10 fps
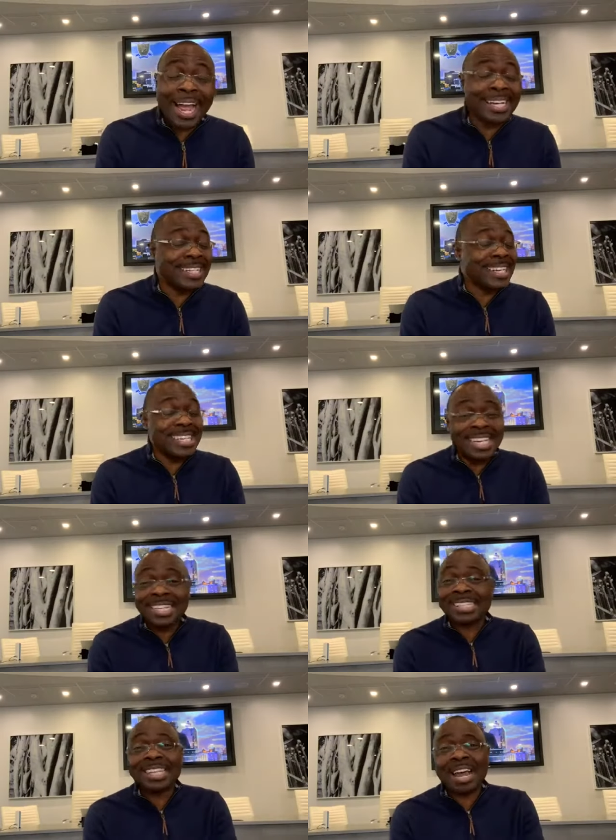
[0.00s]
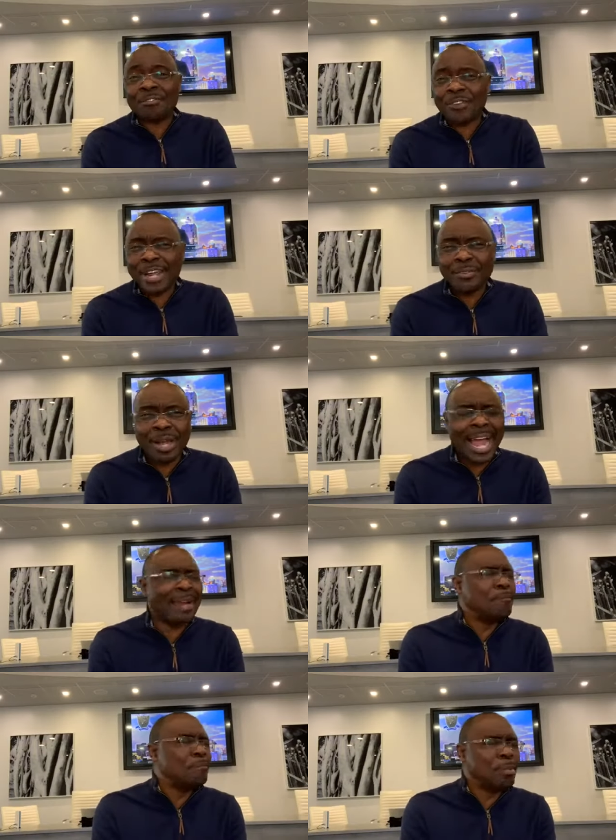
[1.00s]
I delete their friend.
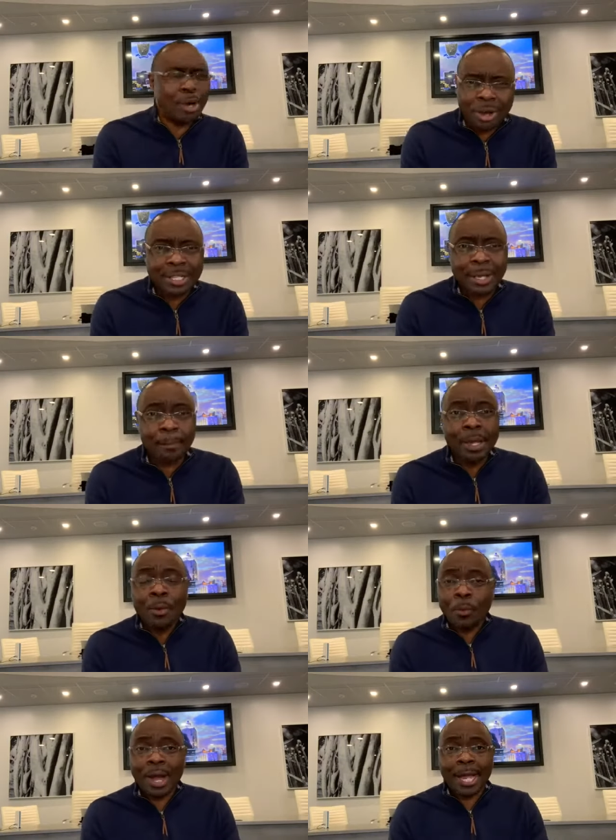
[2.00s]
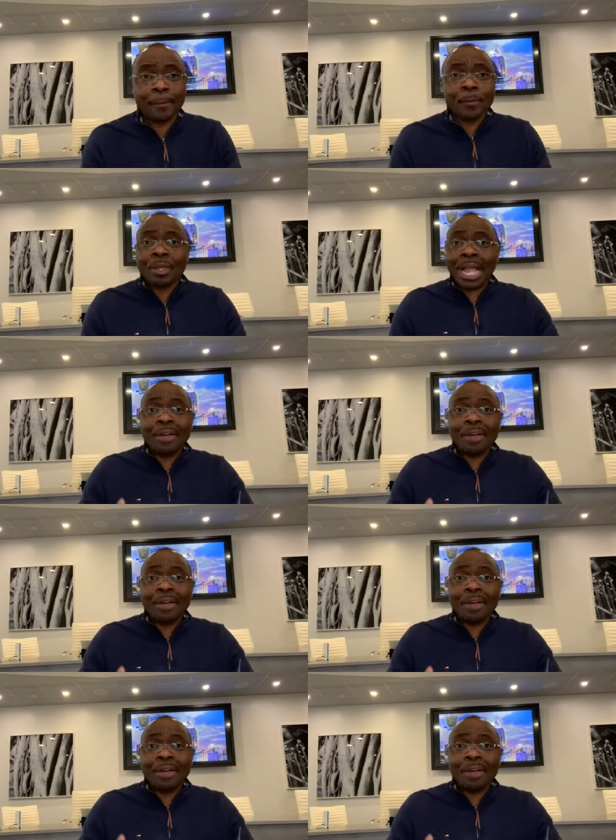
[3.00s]
I block them. Why?